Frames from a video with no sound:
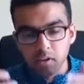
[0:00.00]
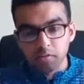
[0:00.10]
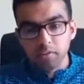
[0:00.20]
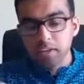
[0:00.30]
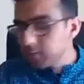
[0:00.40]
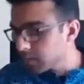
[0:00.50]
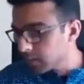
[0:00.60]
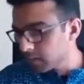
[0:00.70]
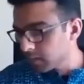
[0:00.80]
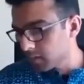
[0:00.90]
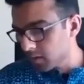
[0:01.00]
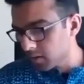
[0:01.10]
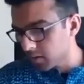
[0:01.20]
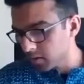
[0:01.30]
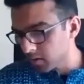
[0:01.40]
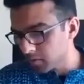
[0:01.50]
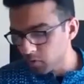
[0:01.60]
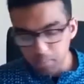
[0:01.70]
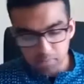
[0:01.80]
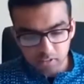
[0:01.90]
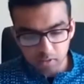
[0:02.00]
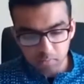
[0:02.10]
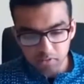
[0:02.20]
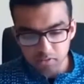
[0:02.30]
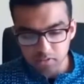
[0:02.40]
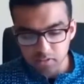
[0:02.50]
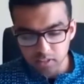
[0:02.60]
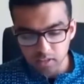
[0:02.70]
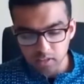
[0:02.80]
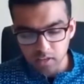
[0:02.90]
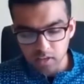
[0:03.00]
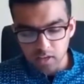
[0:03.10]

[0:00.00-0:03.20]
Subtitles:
For Leslie, the parameter I'm interested in